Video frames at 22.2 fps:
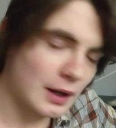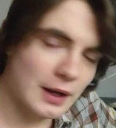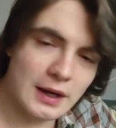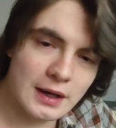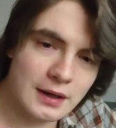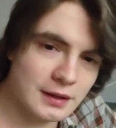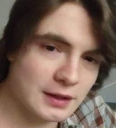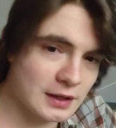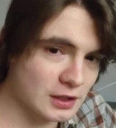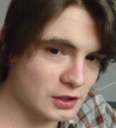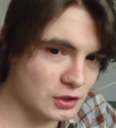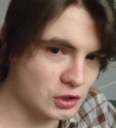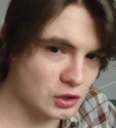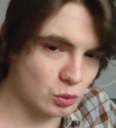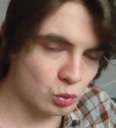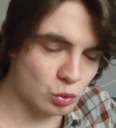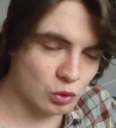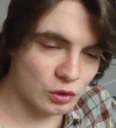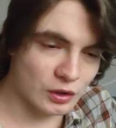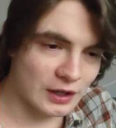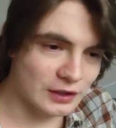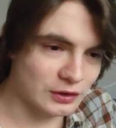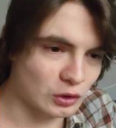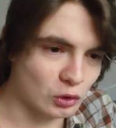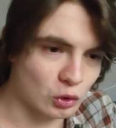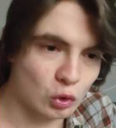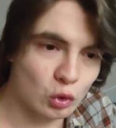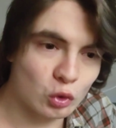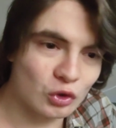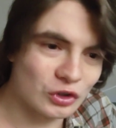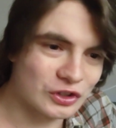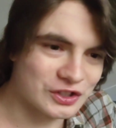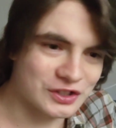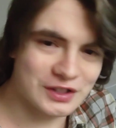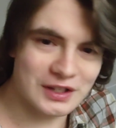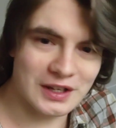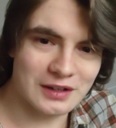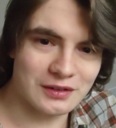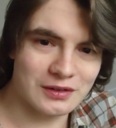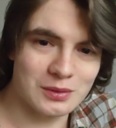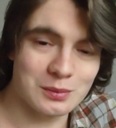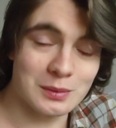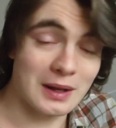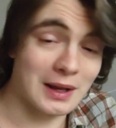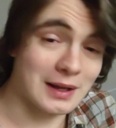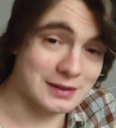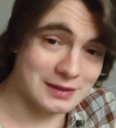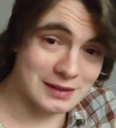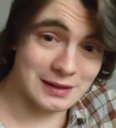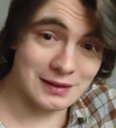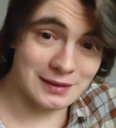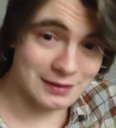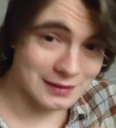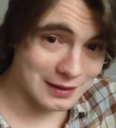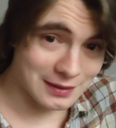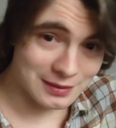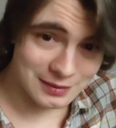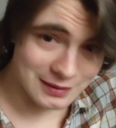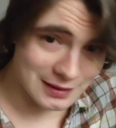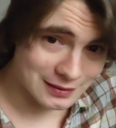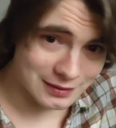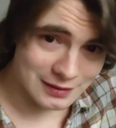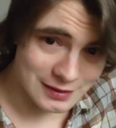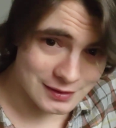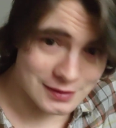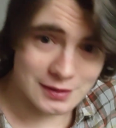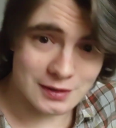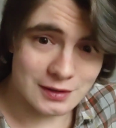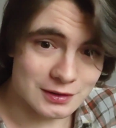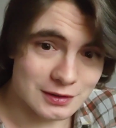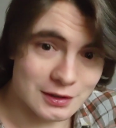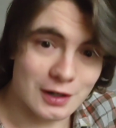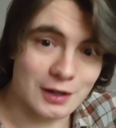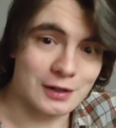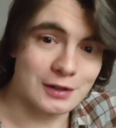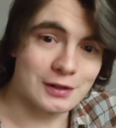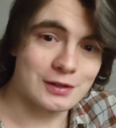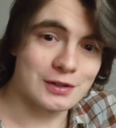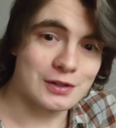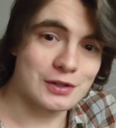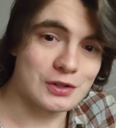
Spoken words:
Indians were like the coolest thing to me. I think they still are.